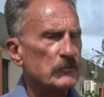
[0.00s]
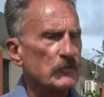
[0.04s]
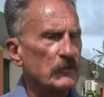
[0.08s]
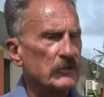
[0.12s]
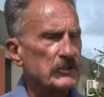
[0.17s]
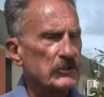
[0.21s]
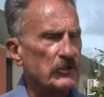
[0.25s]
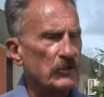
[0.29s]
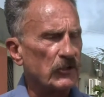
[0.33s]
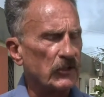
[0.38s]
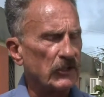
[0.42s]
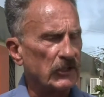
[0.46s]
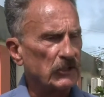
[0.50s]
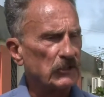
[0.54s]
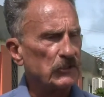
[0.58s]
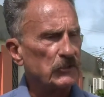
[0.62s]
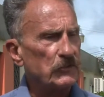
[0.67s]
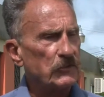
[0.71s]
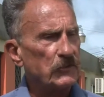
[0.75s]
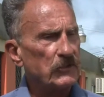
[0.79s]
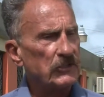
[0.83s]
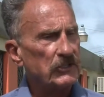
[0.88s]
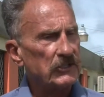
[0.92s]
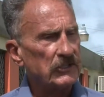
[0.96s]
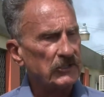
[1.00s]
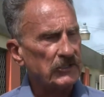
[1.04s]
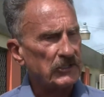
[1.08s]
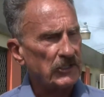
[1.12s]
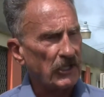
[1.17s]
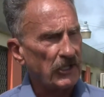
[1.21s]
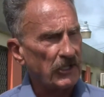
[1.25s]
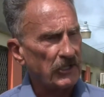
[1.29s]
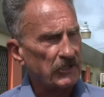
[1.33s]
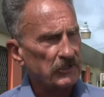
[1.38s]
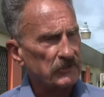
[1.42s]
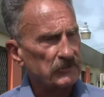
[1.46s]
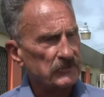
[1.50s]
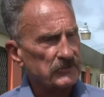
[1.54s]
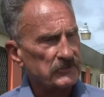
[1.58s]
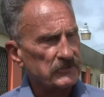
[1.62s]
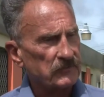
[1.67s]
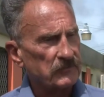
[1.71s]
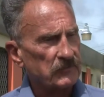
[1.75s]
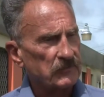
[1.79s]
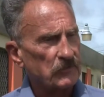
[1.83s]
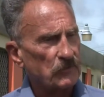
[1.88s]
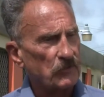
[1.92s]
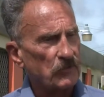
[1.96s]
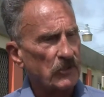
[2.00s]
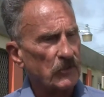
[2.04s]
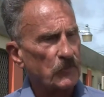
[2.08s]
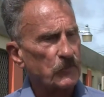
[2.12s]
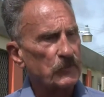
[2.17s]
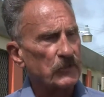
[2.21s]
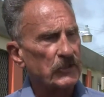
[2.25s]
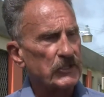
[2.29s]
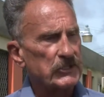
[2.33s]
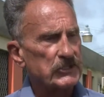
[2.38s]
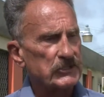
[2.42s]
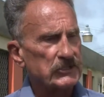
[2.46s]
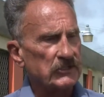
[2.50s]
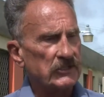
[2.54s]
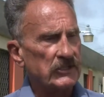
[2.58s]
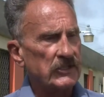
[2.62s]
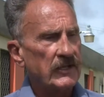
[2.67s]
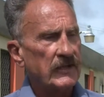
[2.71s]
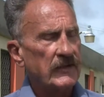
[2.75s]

which are included in the articles of incorporation